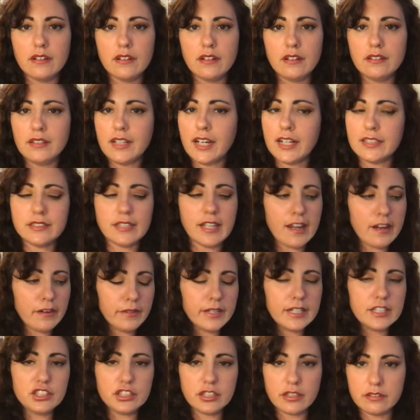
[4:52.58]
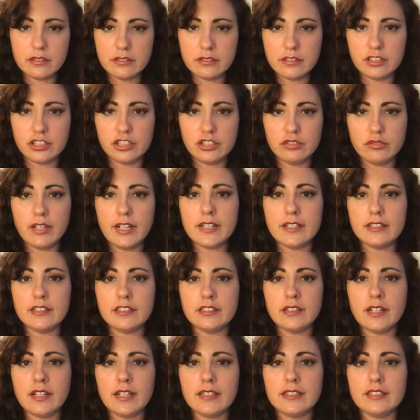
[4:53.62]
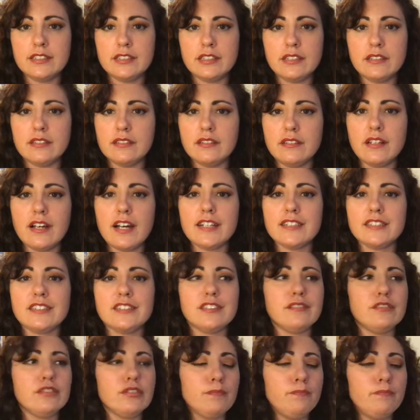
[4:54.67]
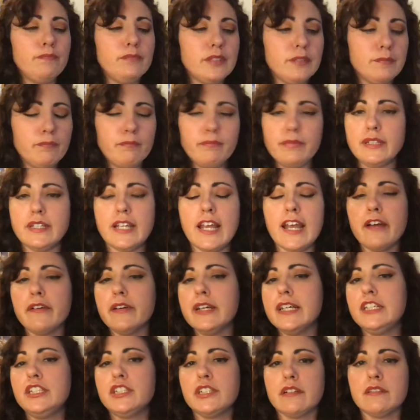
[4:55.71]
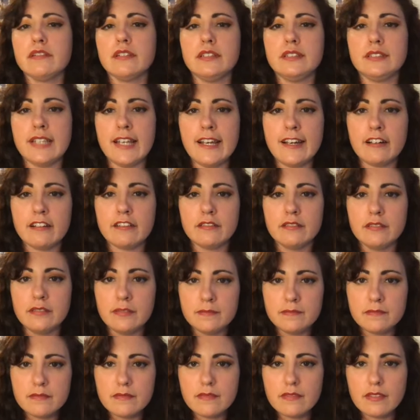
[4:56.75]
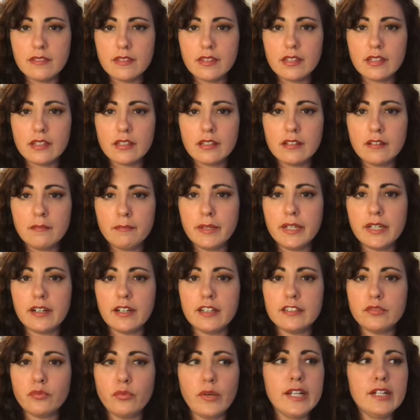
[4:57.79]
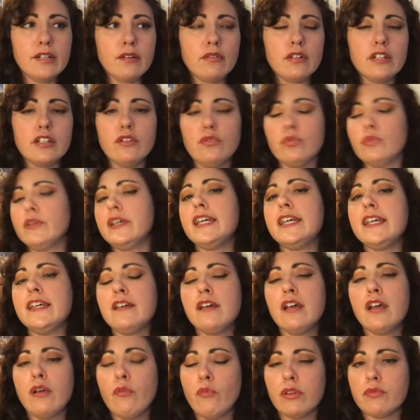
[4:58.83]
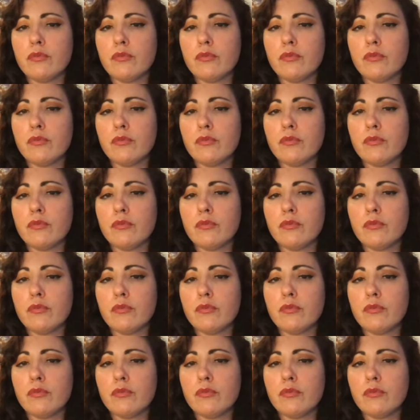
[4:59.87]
Not tear each other to shreds. Not tear each other down because we don't agree with